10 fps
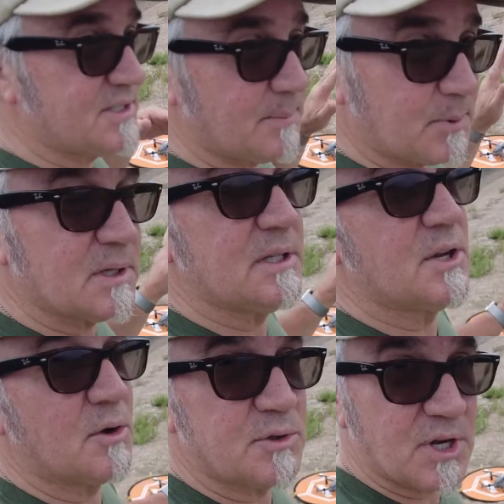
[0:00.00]
typically
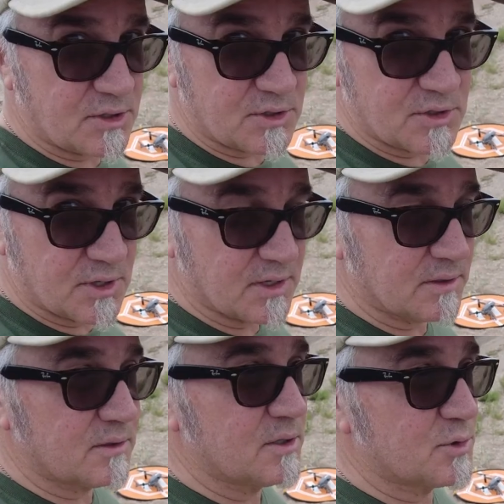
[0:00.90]
don't touch the
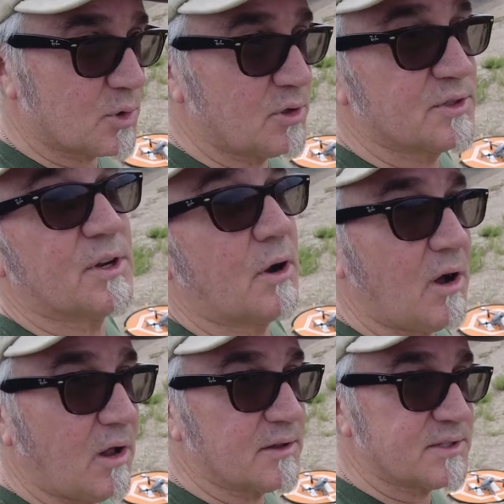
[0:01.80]
controls at
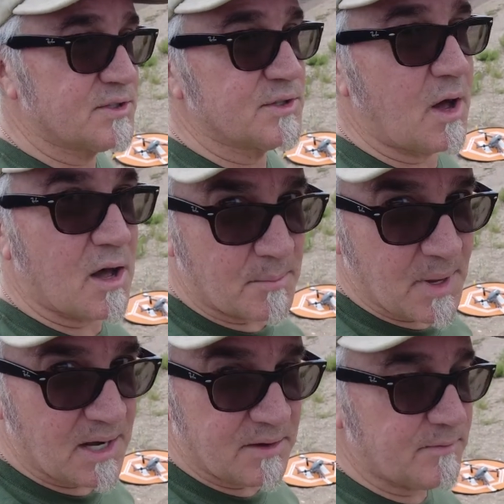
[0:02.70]
all. This is an
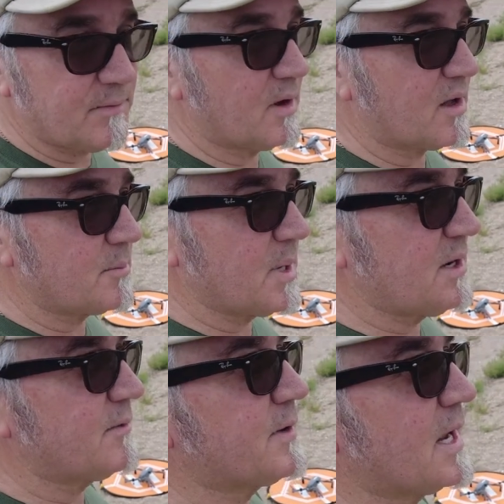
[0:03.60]

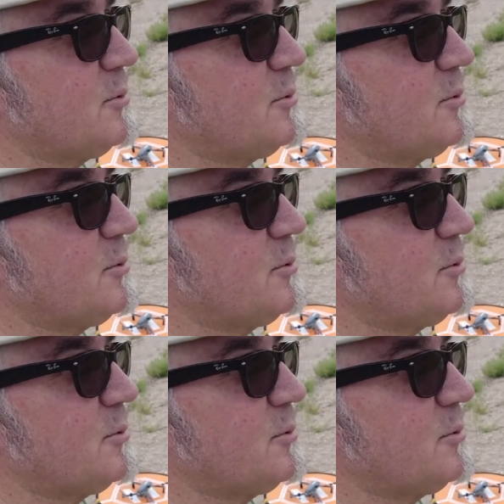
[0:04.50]
automated flight